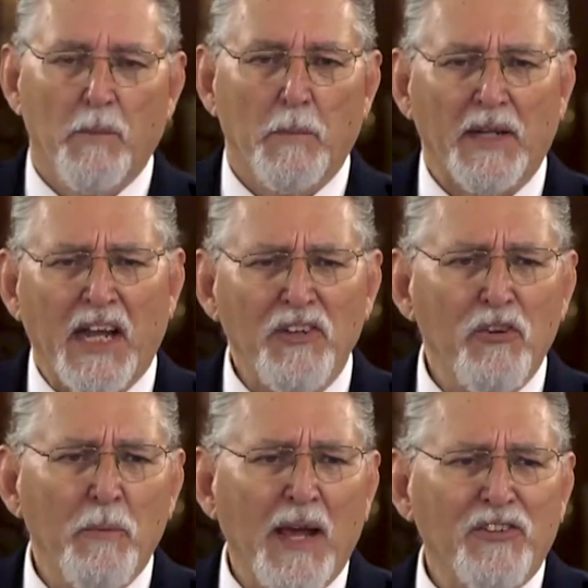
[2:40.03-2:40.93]
But can
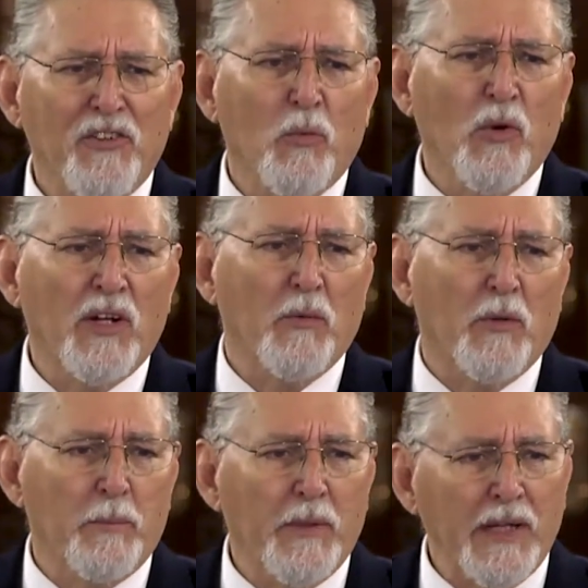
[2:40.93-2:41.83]
you imagine what it
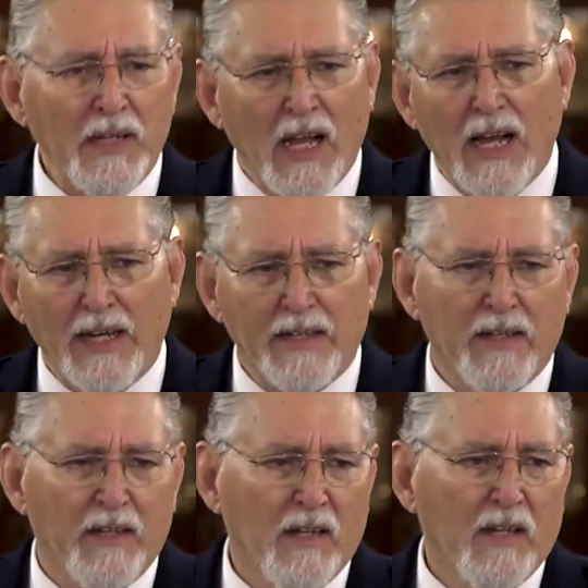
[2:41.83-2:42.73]
would be like
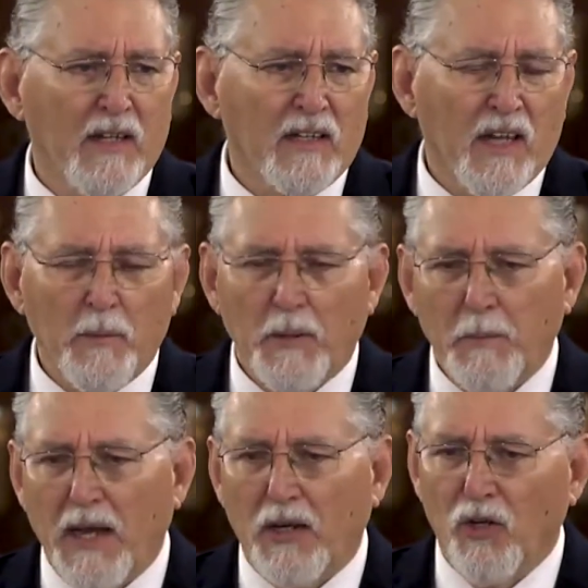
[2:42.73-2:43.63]
coming
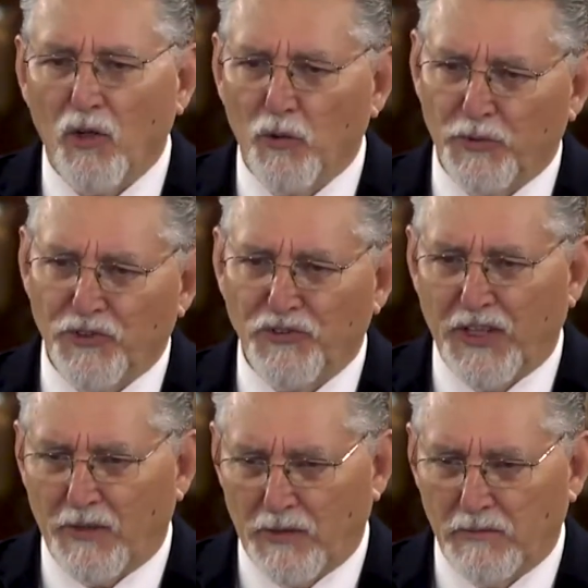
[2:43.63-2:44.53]
back home to
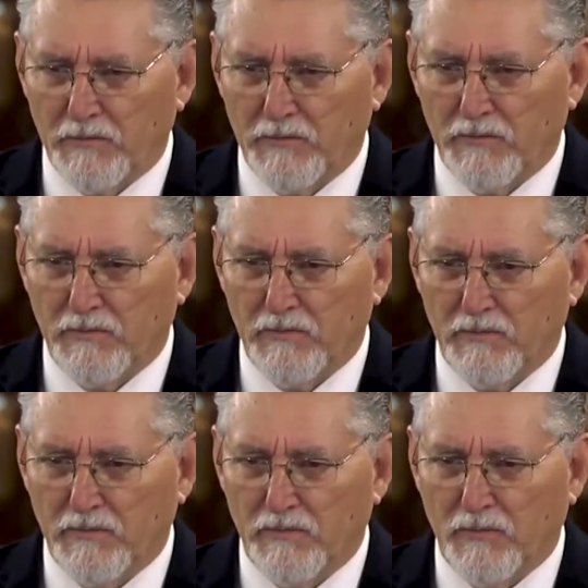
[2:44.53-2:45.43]
Sarah
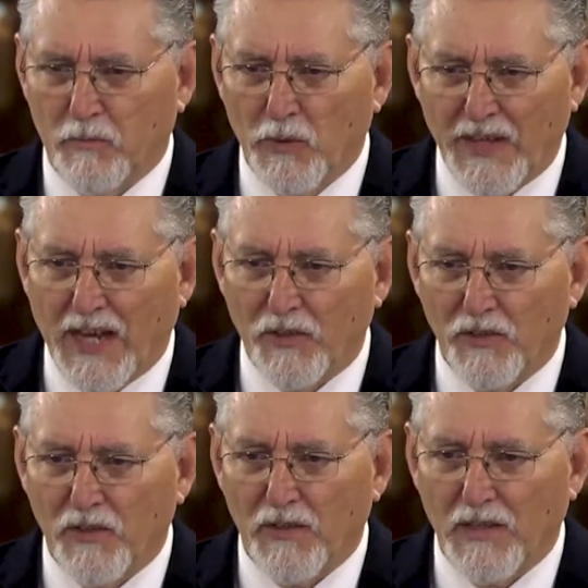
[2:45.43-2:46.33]
without
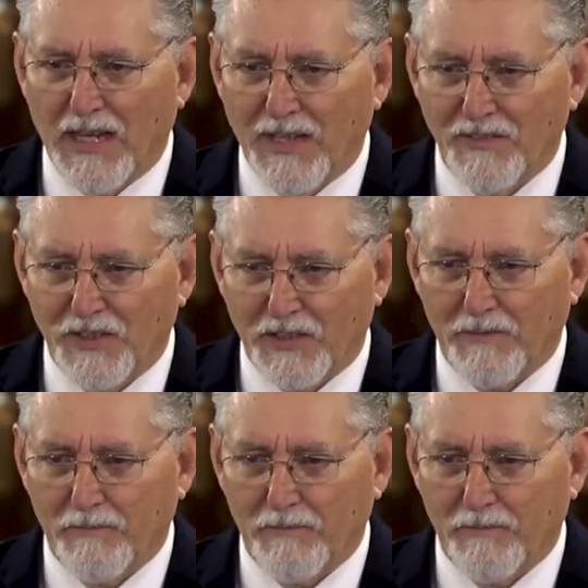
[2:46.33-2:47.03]
Isaac?